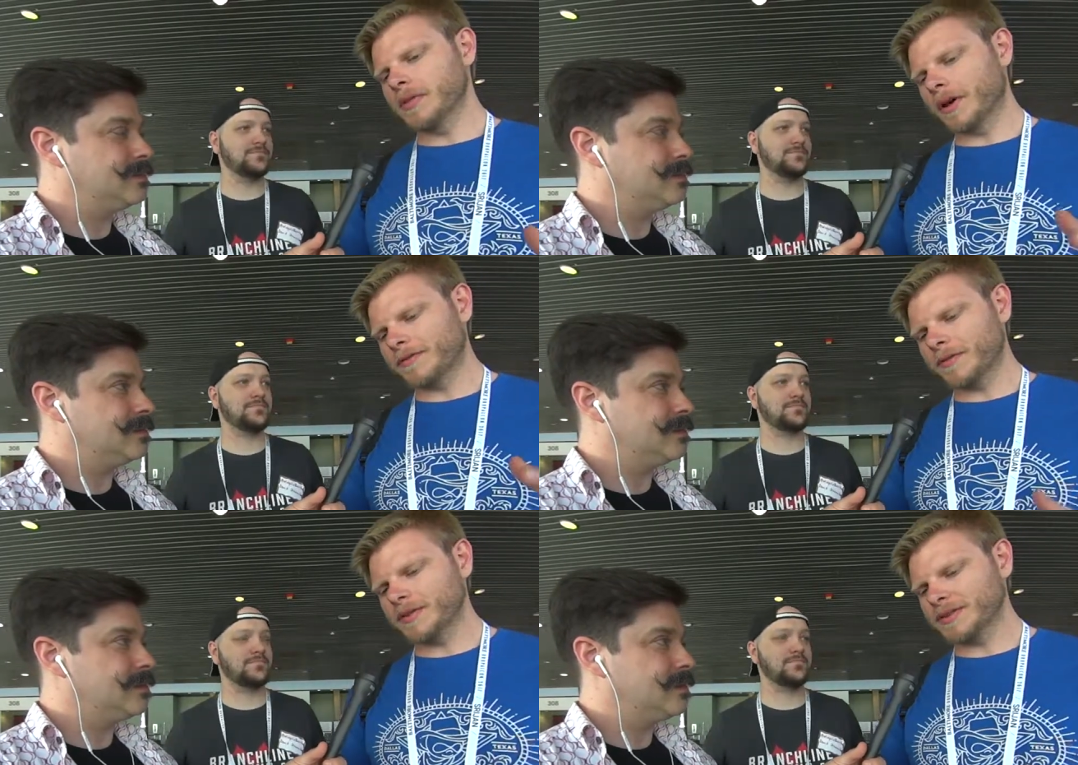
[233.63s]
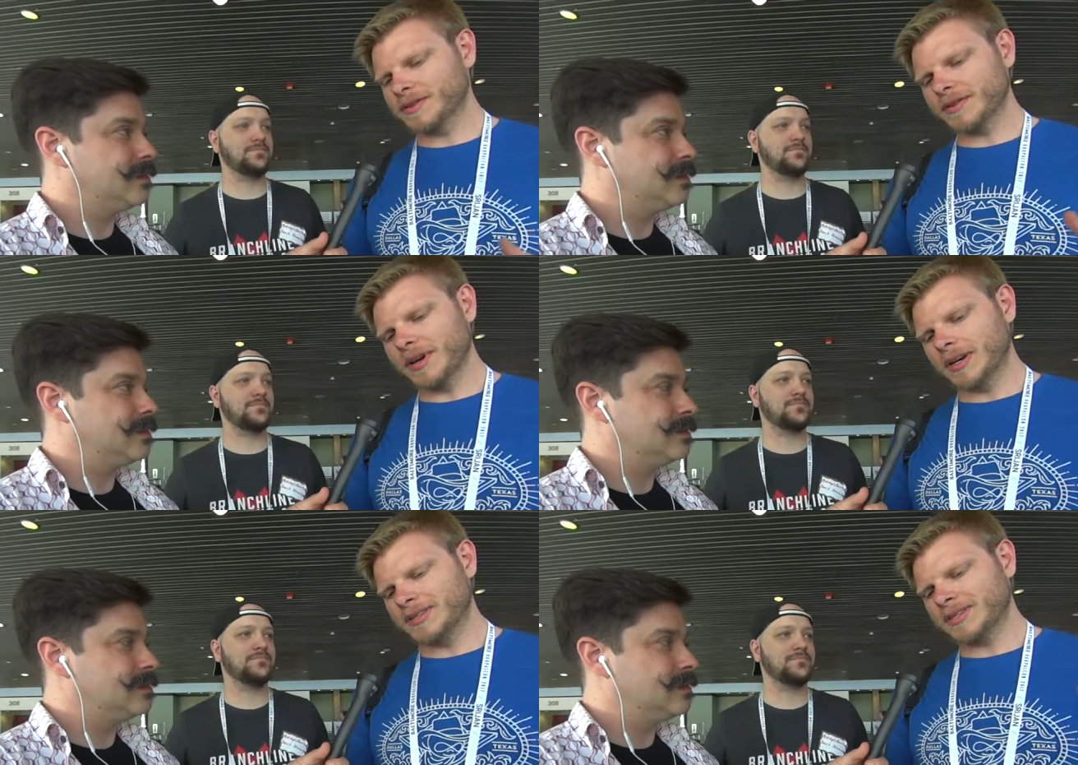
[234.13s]
Speaker 1: our first
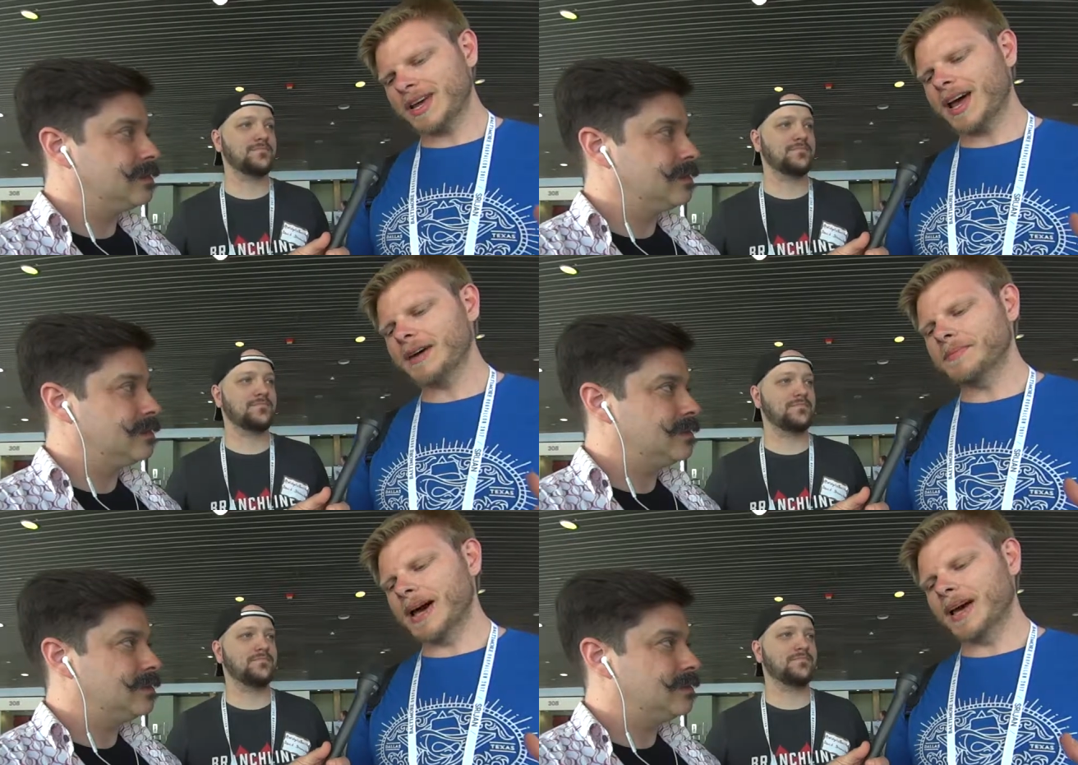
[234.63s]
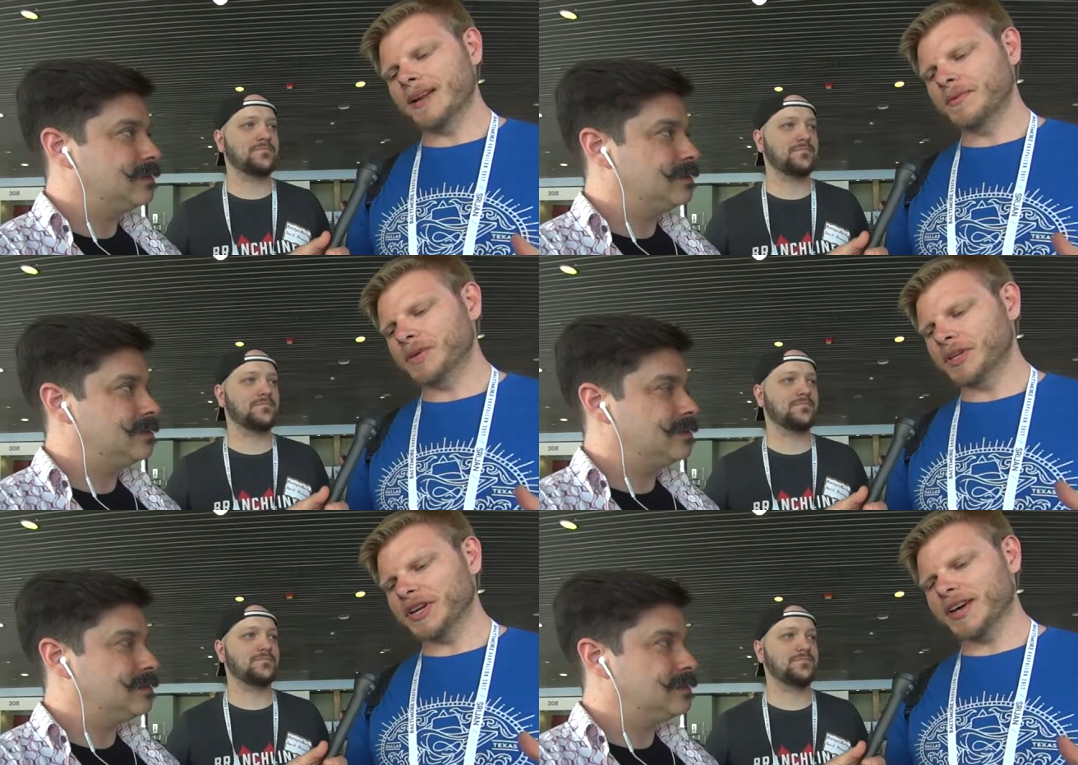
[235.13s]
uh, stab at it
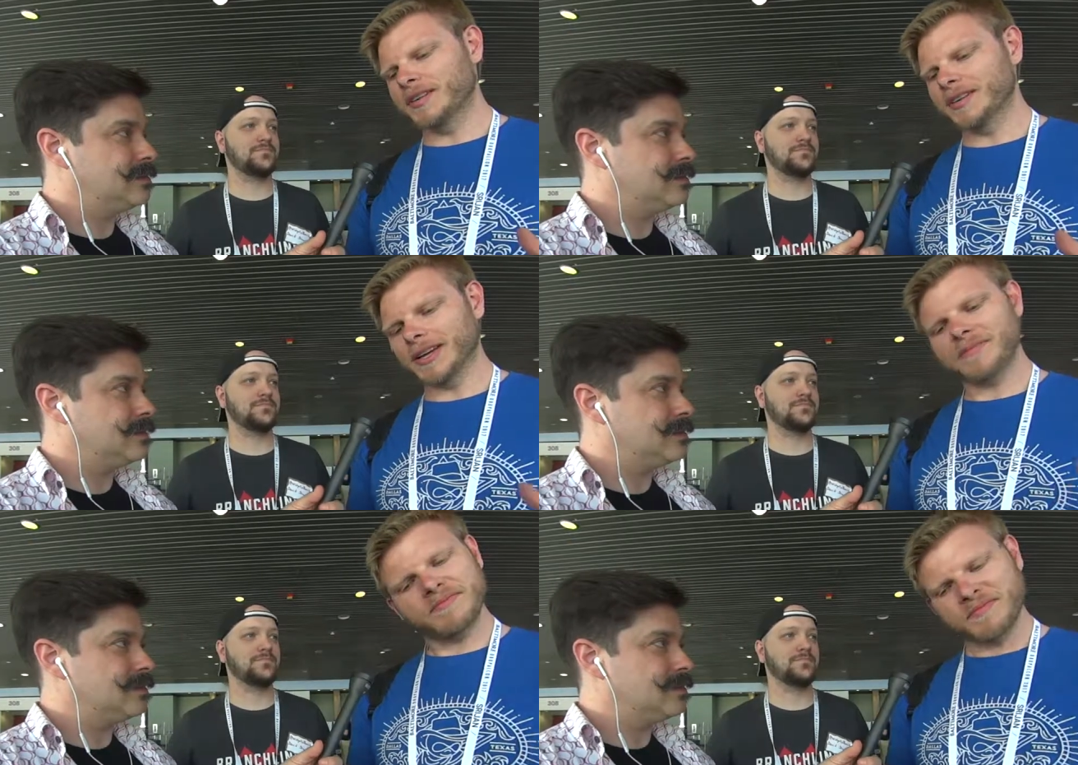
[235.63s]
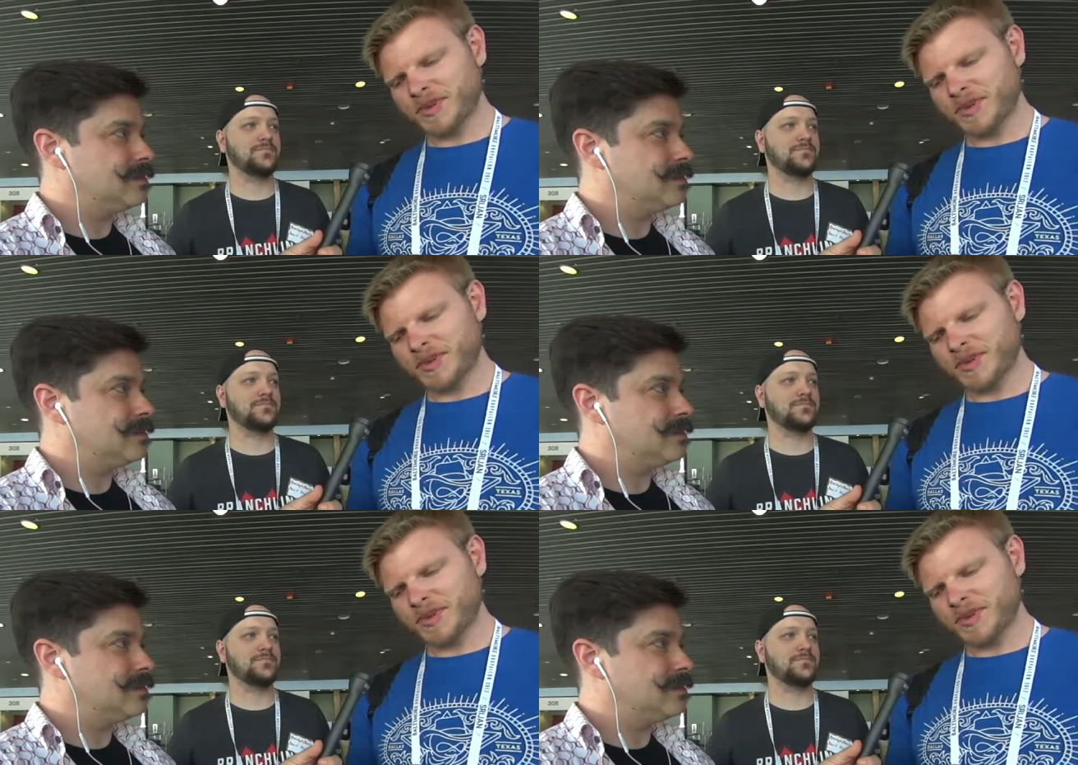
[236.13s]
really kind of like